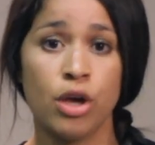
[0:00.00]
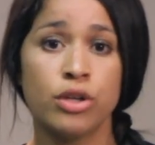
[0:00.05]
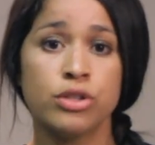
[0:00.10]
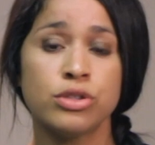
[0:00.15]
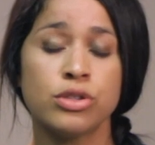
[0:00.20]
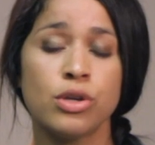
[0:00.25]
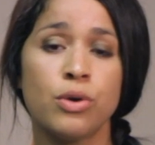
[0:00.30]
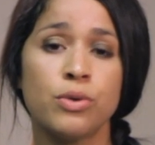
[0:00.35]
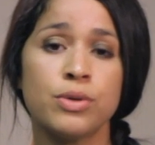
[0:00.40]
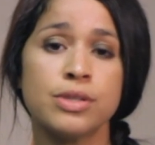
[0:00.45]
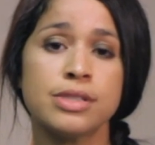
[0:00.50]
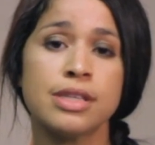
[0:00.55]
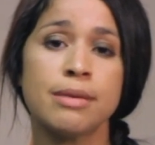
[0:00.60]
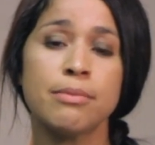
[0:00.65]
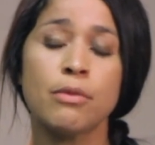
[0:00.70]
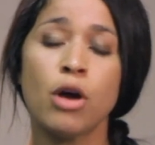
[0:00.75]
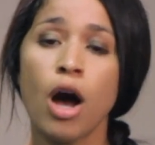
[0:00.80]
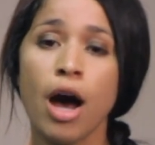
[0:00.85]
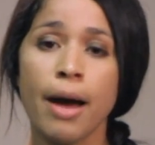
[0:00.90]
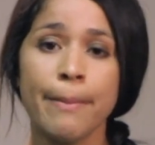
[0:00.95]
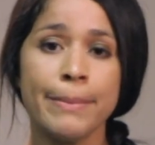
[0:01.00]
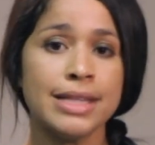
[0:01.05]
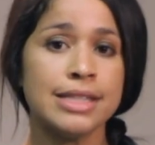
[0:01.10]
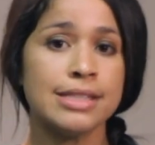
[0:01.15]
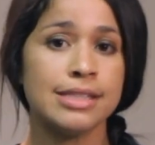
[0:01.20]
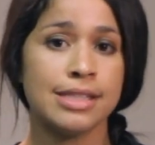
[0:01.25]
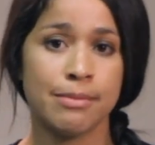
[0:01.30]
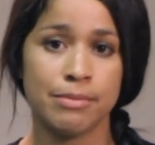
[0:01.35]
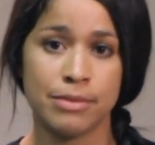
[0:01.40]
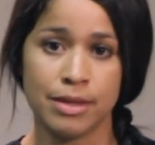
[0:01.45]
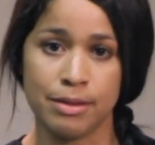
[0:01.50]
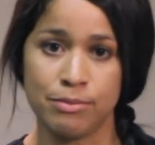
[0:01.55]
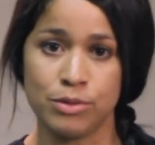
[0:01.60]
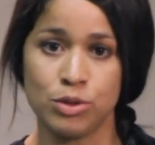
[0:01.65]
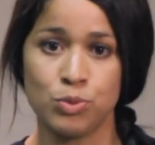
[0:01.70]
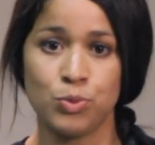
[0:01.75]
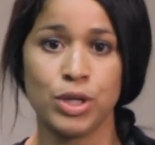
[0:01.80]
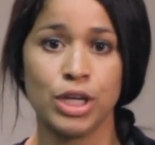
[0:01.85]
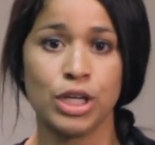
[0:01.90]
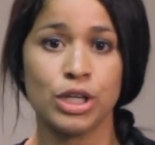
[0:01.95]
So some common
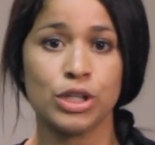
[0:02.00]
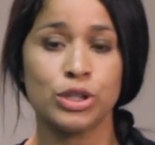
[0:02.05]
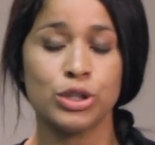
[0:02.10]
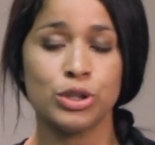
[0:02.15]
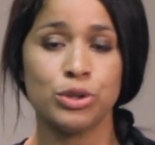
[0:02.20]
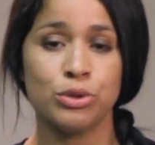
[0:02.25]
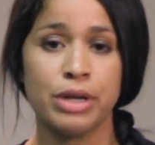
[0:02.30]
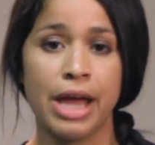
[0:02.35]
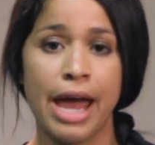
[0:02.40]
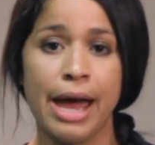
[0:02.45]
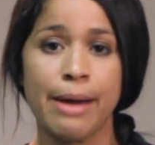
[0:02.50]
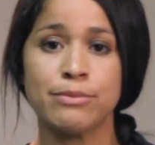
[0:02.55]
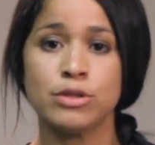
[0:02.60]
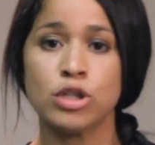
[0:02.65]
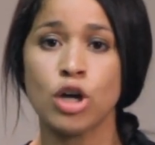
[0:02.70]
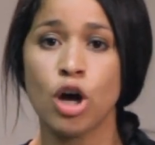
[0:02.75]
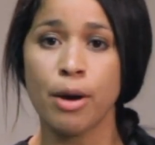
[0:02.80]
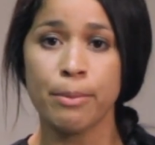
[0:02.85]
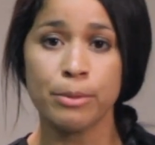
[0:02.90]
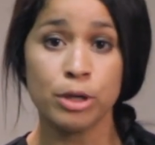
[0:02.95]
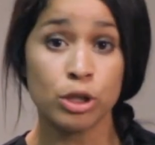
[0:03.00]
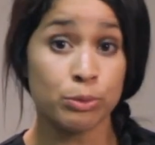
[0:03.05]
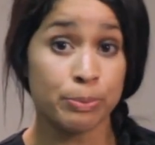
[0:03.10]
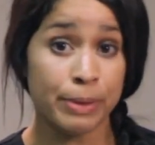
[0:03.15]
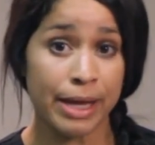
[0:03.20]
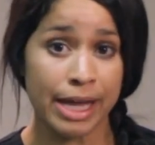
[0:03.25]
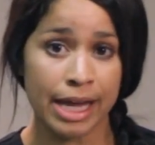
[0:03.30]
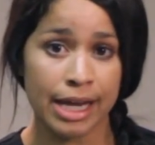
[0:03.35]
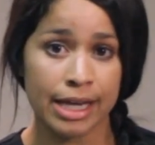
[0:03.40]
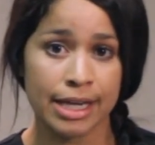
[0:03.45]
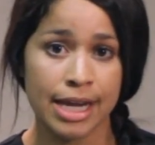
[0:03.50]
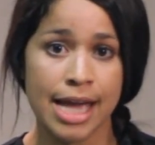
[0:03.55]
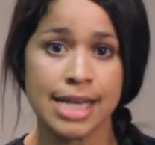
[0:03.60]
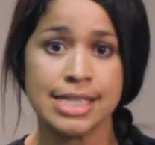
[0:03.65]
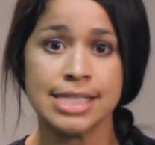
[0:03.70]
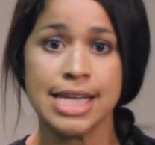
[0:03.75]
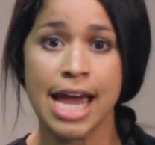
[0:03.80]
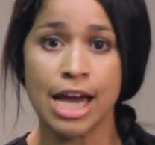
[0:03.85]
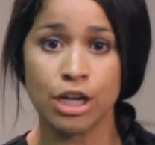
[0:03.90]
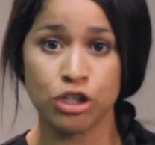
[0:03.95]
symptoms would include abdominal pain
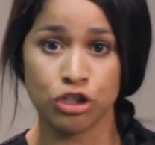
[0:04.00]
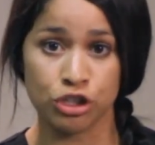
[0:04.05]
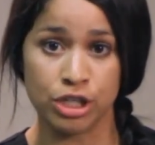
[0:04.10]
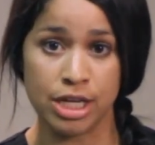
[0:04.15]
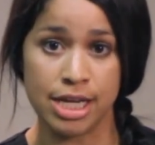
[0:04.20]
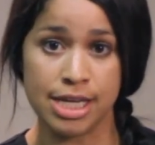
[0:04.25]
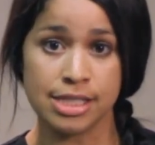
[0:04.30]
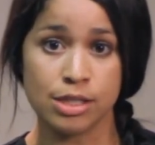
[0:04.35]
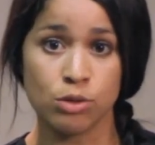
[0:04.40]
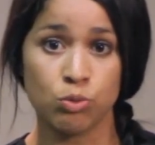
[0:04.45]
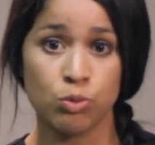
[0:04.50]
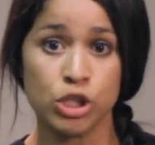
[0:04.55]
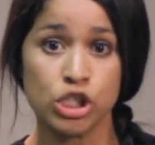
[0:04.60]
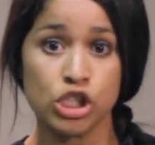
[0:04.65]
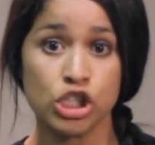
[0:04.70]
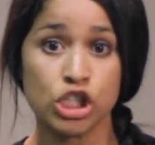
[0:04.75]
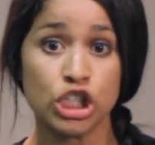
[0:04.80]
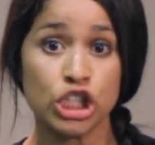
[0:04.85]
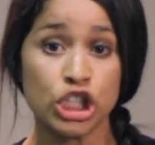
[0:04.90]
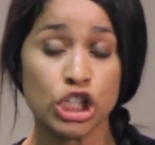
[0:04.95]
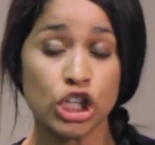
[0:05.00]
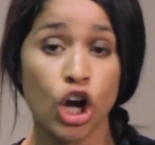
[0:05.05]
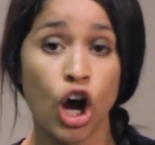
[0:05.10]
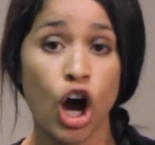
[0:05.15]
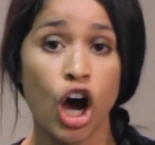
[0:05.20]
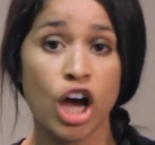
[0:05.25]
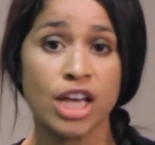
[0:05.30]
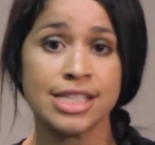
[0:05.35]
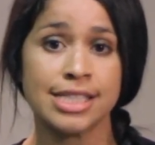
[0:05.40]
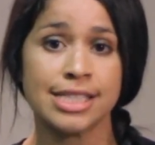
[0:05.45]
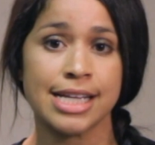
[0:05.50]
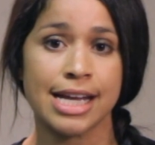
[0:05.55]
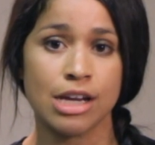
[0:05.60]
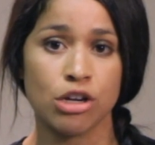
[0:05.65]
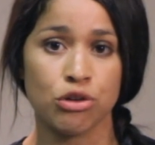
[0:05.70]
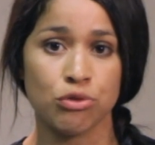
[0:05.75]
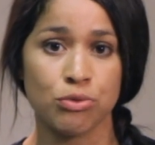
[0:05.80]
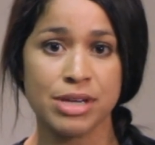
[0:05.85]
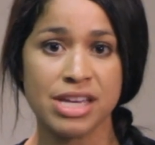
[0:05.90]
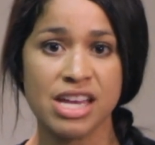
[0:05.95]
and tenderness, which could cause
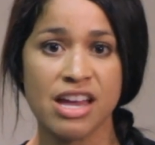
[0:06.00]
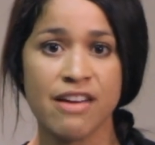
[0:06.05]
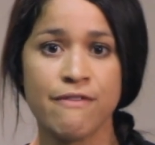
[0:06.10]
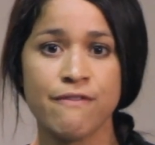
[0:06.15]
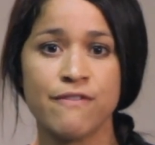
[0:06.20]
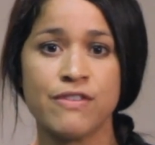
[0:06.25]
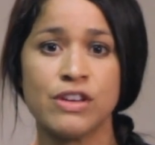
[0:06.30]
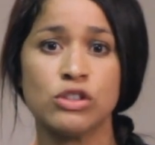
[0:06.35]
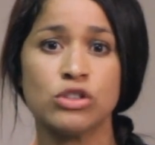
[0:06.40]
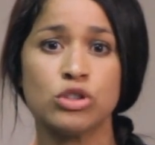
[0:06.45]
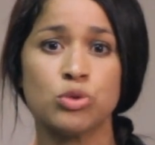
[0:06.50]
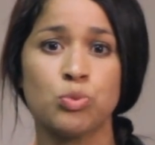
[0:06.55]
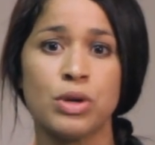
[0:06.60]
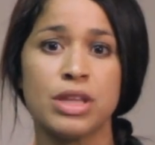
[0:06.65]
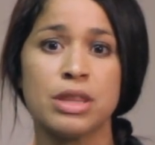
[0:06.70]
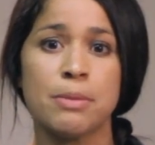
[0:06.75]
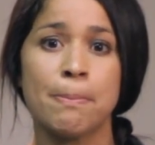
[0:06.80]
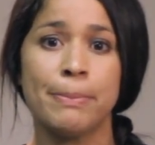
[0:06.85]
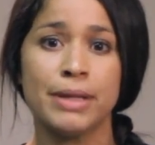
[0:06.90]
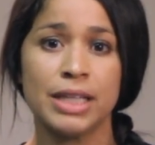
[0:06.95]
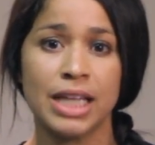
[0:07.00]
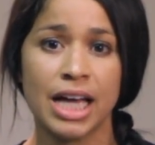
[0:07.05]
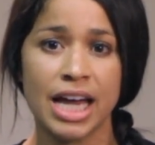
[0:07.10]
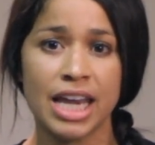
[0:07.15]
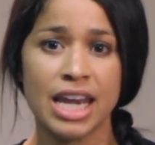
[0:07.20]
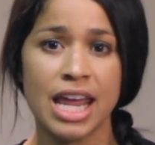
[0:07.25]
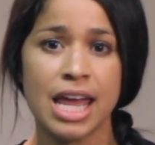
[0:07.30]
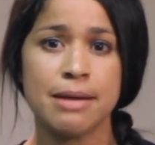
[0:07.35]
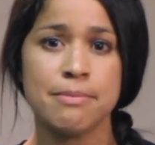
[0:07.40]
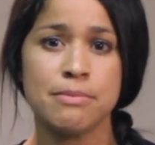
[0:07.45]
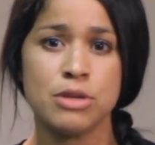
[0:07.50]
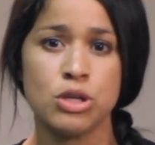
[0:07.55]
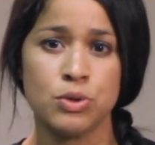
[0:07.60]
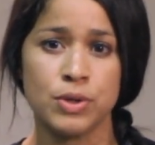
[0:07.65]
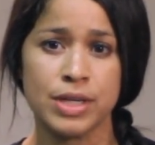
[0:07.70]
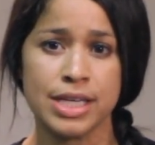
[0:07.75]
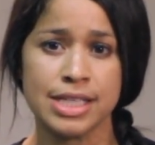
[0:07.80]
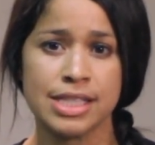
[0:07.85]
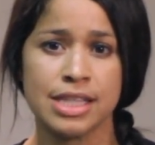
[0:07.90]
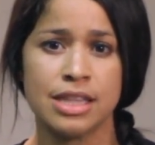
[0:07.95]
diarrhea filled with blood and
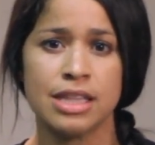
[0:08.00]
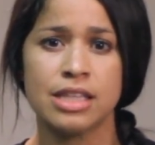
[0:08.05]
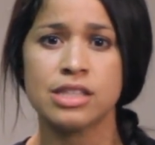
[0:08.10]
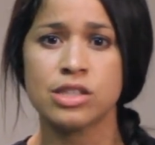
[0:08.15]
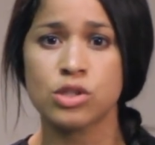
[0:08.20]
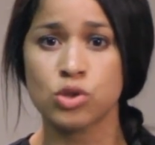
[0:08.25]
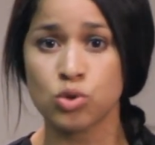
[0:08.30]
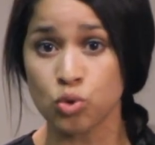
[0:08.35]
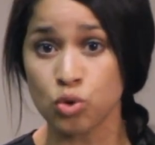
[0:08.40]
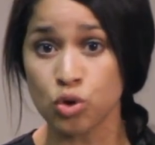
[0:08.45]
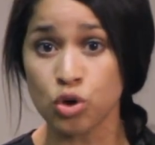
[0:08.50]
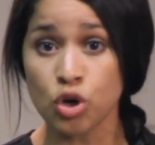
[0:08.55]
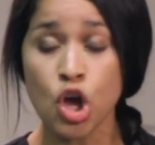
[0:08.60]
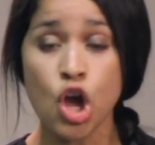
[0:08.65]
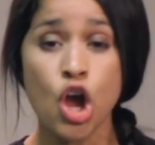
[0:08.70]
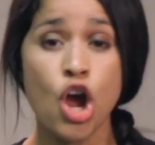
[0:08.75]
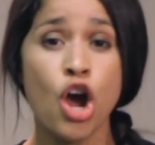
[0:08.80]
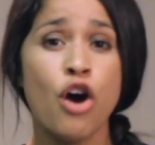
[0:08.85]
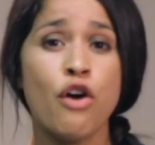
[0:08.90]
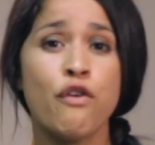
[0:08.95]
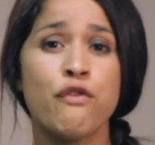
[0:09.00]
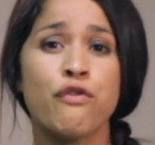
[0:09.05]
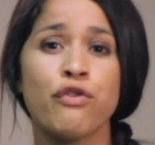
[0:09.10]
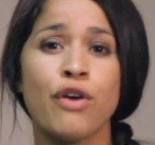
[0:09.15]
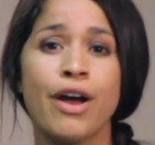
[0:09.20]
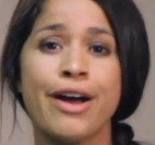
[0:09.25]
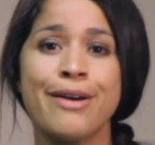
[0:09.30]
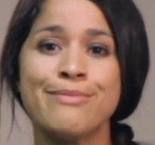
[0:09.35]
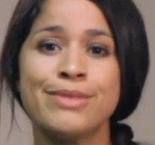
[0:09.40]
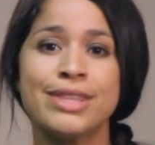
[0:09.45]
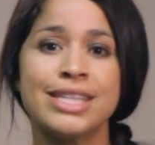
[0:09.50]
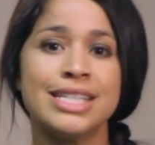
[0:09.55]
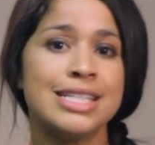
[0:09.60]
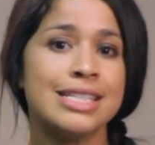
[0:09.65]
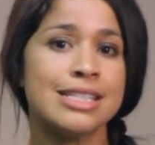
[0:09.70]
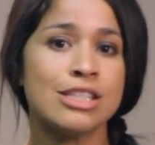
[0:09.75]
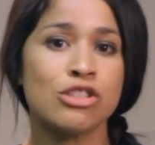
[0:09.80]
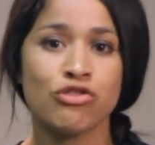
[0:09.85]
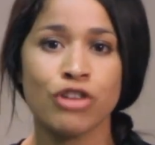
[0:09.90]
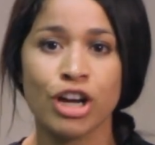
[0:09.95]
mucus in the stool from the
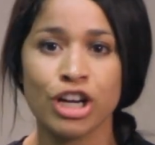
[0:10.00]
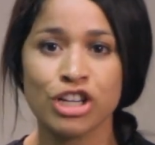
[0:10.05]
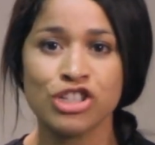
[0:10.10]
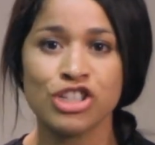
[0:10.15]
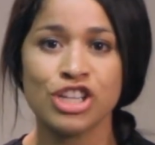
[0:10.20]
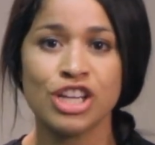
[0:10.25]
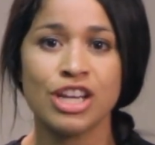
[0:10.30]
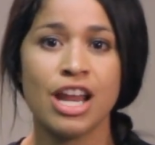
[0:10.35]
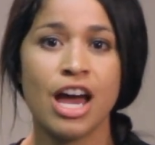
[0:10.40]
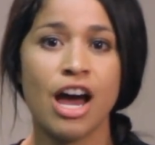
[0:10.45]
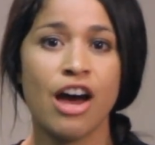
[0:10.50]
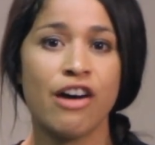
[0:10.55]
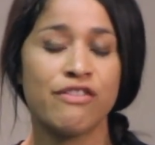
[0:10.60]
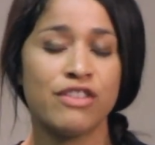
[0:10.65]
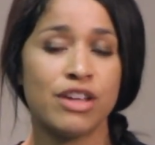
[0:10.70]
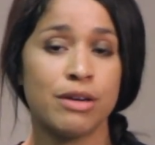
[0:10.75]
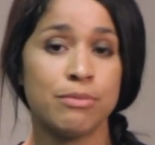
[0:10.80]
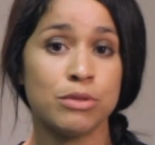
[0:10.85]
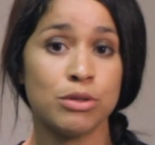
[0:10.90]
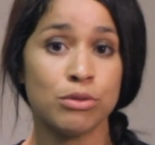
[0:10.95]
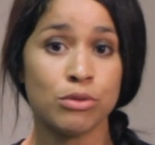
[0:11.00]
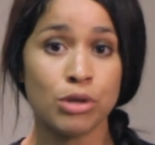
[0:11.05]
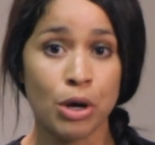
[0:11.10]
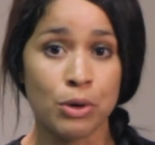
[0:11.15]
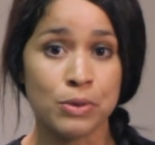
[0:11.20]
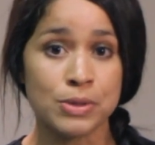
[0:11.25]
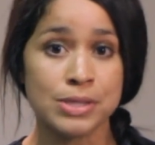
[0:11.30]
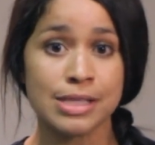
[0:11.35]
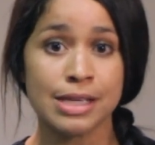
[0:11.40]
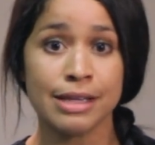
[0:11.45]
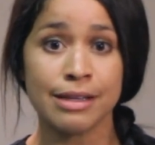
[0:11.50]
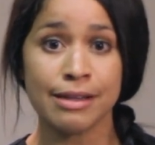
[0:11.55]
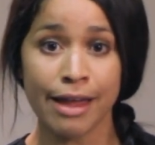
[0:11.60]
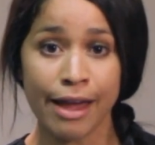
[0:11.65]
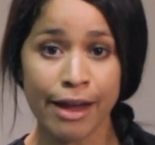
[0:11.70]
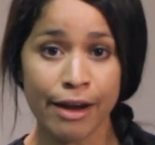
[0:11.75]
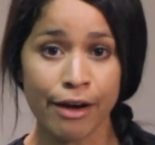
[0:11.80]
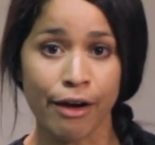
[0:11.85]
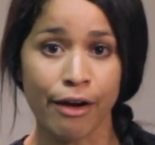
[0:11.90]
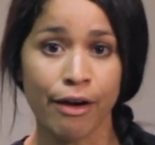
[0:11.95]
destruction of the mucosa
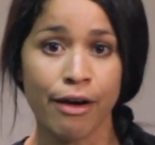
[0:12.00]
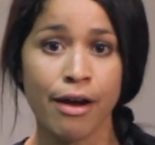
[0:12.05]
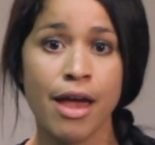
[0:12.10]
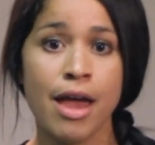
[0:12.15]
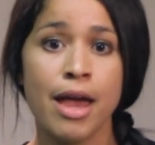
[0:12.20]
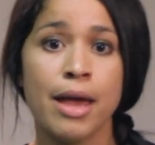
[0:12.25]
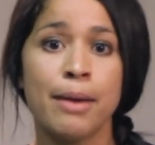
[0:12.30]
layer.